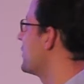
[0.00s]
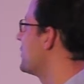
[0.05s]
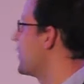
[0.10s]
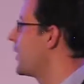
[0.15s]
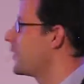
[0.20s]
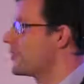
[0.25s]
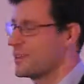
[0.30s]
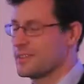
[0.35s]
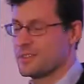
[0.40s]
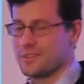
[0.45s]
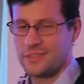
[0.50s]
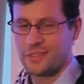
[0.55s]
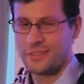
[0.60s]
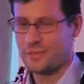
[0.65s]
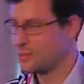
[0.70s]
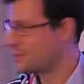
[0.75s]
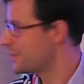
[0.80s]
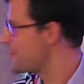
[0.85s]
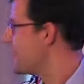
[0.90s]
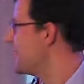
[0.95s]
power and
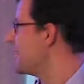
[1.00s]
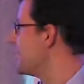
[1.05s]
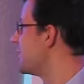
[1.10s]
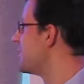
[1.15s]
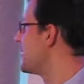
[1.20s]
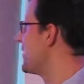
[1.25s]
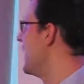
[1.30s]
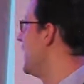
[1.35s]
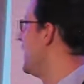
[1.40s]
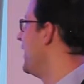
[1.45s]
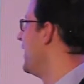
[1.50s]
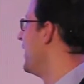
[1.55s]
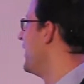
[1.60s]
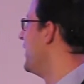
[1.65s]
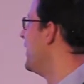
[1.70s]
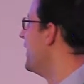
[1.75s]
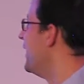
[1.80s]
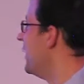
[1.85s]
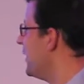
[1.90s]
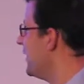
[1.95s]
significance,
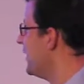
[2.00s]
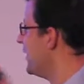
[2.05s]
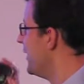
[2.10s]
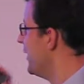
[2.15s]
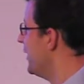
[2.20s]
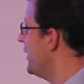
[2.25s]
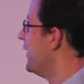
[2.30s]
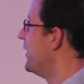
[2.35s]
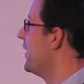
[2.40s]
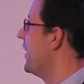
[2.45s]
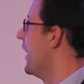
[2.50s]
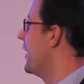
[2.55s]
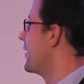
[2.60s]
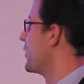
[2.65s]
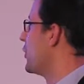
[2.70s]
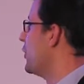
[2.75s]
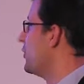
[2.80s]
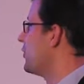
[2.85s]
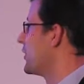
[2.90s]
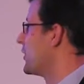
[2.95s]

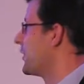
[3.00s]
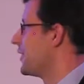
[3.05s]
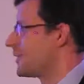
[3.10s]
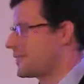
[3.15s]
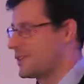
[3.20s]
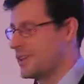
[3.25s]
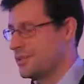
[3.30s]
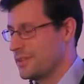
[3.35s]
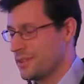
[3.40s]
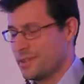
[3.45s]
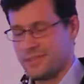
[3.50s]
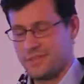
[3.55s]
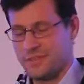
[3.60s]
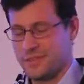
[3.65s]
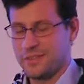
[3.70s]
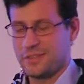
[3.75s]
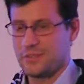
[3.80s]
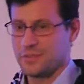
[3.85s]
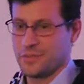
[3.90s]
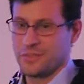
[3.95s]
and confidence levels
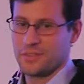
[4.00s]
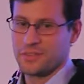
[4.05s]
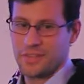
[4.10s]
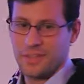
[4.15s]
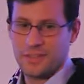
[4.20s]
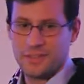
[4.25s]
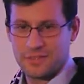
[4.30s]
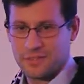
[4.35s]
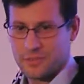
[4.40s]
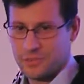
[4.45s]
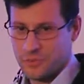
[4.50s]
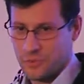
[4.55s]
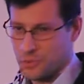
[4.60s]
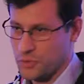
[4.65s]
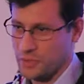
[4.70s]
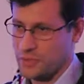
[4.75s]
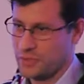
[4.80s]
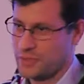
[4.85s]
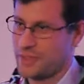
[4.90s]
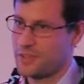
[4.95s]
and different tests. So
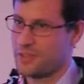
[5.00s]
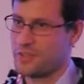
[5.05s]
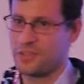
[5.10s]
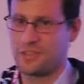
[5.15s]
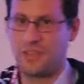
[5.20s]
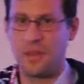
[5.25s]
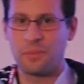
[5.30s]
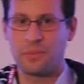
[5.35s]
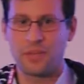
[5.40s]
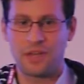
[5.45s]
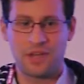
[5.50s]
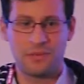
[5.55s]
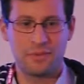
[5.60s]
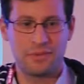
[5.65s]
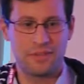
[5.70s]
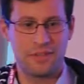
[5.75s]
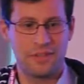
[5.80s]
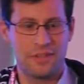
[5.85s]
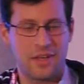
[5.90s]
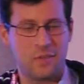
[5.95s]
this is actually something I've
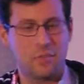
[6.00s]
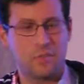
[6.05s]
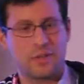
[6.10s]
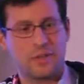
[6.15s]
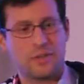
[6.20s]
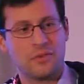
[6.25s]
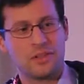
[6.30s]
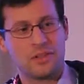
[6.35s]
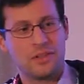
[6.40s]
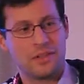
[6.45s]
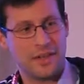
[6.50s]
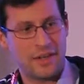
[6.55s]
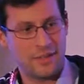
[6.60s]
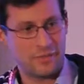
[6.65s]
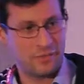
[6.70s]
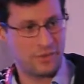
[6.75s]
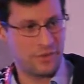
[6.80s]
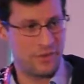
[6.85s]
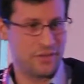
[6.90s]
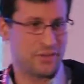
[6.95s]
seen happen in real
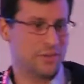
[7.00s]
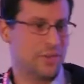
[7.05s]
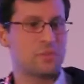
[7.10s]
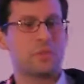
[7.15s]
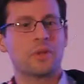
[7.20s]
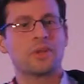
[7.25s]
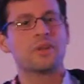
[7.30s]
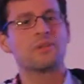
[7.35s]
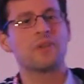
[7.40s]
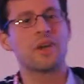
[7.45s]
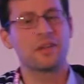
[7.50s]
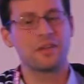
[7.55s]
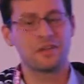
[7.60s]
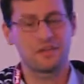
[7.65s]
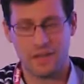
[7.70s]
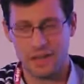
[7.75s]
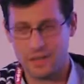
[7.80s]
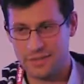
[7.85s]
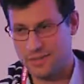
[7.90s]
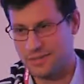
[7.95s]
life, where somebody ran a
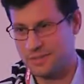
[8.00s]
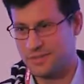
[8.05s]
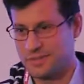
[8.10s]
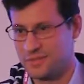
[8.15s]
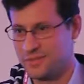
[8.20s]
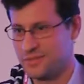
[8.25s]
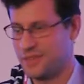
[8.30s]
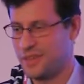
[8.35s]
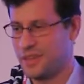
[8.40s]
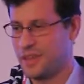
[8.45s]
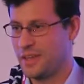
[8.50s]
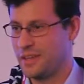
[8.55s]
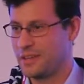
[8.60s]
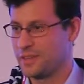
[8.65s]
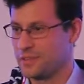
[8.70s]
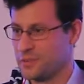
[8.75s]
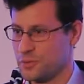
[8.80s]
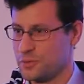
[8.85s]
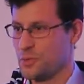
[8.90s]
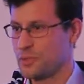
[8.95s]
test,
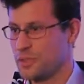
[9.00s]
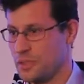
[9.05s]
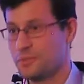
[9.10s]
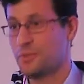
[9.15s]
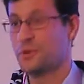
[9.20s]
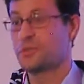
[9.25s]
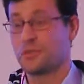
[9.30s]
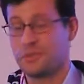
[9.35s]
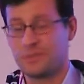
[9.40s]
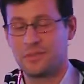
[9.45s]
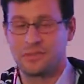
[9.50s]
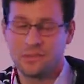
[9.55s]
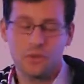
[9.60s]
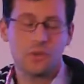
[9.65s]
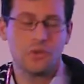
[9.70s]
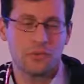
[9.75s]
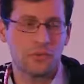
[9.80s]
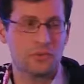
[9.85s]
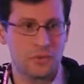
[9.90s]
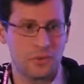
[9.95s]
and they want to,
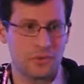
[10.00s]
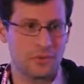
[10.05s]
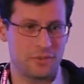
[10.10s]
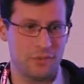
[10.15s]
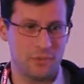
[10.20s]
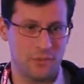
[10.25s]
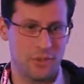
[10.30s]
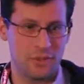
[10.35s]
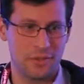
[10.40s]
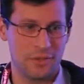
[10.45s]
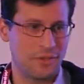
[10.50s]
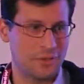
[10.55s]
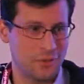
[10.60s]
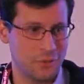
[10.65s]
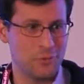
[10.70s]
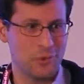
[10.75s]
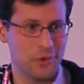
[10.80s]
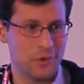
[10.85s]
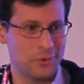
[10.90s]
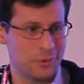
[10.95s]
of course, you want
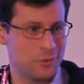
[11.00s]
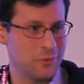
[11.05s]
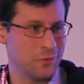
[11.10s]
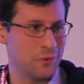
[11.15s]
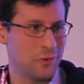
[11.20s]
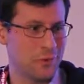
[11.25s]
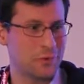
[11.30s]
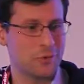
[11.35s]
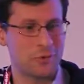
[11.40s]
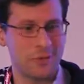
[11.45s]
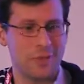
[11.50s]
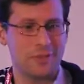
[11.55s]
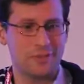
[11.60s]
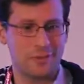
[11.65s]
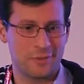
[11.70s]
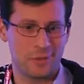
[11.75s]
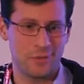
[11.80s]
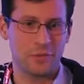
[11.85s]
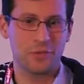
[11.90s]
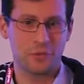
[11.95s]

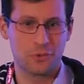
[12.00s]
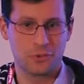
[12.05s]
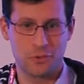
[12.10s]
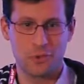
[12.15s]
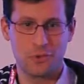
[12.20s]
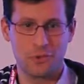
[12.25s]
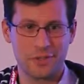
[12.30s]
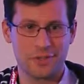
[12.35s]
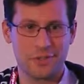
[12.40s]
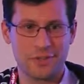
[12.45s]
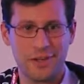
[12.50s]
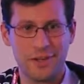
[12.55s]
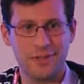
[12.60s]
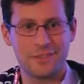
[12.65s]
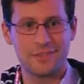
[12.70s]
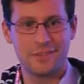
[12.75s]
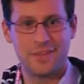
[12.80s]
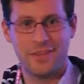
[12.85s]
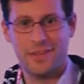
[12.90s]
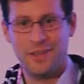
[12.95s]
to show
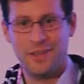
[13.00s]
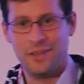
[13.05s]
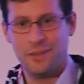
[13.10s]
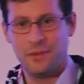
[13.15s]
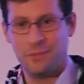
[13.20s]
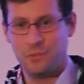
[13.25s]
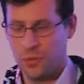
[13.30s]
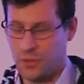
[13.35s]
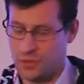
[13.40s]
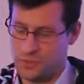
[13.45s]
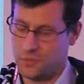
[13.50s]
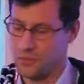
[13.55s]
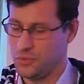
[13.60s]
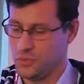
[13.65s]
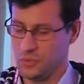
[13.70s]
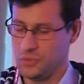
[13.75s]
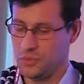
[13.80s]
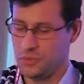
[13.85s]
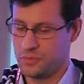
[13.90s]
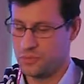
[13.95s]
results, but
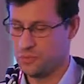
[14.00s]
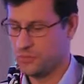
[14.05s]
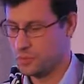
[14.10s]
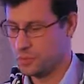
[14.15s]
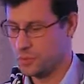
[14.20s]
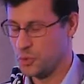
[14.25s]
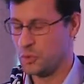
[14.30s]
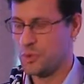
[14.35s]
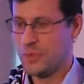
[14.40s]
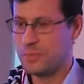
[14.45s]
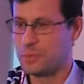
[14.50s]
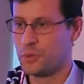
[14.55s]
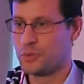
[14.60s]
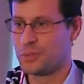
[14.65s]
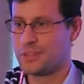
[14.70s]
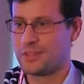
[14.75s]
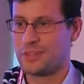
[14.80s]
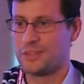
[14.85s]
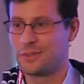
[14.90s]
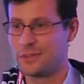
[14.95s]
you input
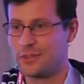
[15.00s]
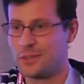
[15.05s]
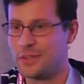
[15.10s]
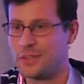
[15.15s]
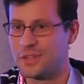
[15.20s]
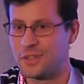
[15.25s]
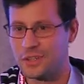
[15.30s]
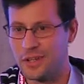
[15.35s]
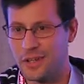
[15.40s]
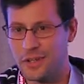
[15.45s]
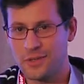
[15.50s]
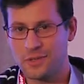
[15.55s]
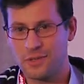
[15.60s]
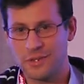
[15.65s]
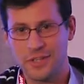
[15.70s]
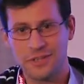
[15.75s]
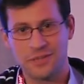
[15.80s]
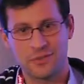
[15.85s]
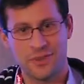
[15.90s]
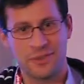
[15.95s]
it into the little
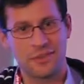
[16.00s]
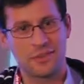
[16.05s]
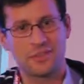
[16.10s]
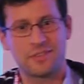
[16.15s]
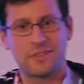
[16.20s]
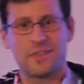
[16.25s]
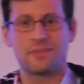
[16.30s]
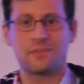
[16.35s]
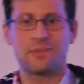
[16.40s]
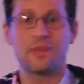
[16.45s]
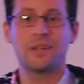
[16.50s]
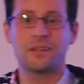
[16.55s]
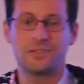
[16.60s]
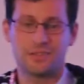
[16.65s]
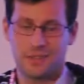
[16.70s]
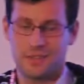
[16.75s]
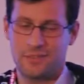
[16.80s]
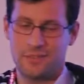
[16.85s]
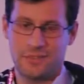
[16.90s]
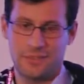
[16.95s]
calculator, and it says, well, it's
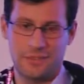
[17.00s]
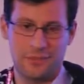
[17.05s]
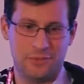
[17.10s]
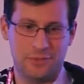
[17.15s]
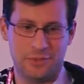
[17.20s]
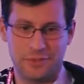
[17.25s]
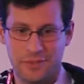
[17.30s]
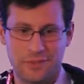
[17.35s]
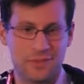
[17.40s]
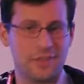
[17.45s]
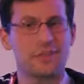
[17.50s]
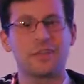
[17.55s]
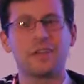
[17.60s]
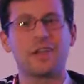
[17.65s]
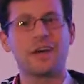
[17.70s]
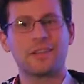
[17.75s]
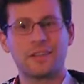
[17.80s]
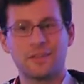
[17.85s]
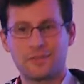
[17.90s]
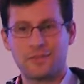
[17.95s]
not significant at the
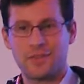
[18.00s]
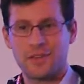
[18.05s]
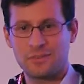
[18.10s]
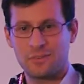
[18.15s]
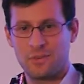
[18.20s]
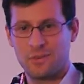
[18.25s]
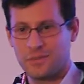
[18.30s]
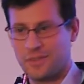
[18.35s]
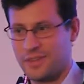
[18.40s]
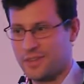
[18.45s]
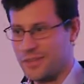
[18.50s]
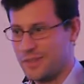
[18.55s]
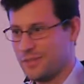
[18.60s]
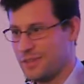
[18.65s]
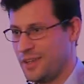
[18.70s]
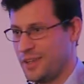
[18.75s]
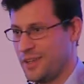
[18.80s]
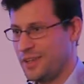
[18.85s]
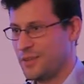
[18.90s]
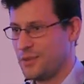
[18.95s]
95%
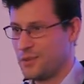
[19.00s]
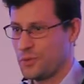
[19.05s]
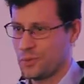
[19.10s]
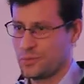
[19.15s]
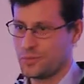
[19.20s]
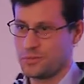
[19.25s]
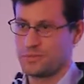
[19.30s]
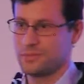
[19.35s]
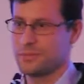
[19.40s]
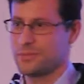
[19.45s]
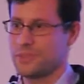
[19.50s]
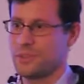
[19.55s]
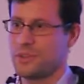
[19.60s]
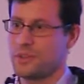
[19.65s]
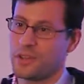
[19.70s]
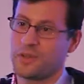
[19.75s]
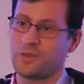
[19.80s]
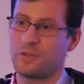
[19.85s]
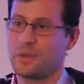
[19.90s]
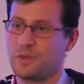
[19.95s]
level. So you say,
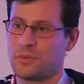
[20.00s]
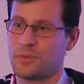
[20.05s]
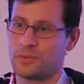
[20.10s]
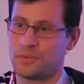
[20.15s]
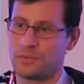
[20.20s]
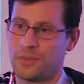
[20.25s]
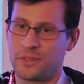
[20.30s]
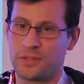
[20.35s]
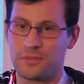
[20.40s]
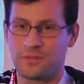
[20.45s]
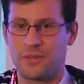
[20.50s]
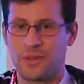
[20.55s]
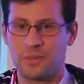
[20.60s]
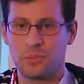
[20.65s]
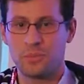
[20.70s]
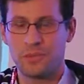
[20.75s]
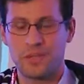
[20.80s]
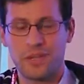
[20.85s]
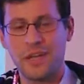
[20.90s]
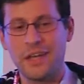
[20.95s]
okay, what about if I
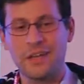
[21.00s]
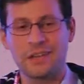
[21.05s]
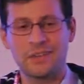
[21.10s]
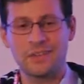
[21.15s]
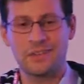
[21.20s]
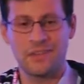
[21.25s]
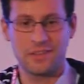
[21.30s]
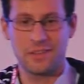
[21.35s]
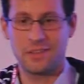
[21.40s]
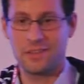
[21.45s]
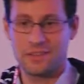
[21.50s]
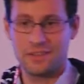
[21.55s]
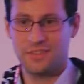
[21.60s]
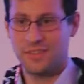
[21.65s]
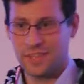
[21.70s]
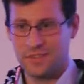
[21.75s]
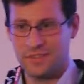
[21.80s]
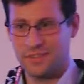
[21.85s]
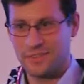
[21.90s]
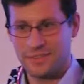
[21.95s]
put in 80? And then it's,
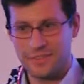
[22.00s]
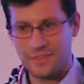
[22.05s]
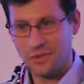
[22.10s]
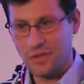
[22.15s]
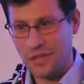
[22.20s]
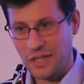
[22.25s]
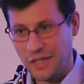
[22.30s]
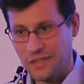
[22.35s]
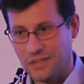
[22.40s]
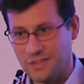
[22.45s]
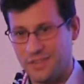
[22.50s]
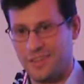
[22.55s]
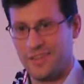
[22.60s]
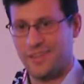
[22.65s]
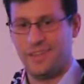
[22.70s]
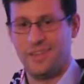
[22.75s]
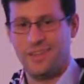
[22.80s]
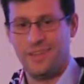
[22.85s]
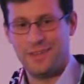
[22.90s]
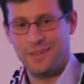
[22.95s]
yes, it's green.
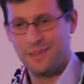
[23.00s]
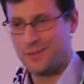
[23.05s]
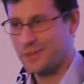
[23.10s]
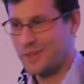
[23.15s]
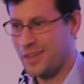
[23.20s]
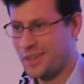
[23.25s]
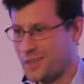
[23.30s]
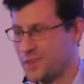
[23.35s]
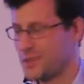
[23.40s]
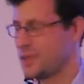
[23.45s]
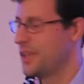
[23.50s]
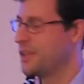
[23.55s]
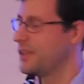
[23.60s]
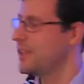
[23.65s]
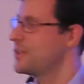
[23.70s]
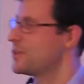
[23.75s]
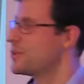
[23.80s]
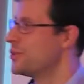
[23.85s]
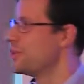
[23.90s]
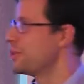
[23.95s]
So then
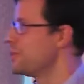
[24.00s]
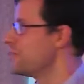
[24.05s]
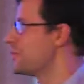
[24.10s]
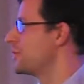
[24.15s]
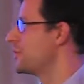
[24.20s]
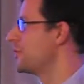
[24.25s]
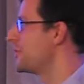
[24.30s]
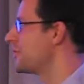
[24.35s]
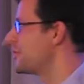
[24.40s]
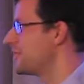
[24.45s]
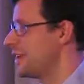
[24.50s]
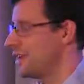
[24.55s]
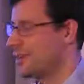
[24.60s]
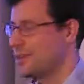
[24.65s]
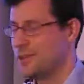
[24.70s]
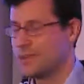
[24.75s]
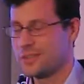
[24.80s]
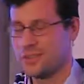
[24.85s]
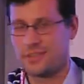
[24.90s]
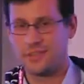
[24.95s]
you go to your
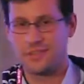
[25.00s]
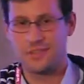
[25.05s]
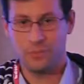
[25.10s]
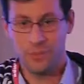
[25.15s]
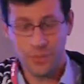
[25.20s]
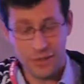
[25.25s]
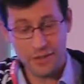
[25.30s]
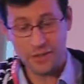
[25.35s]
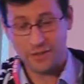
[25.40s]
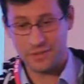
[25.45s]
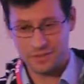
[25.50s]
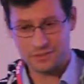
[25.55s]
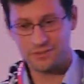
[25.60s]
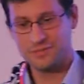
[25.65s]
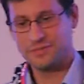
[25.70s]
stakeholder and say, well,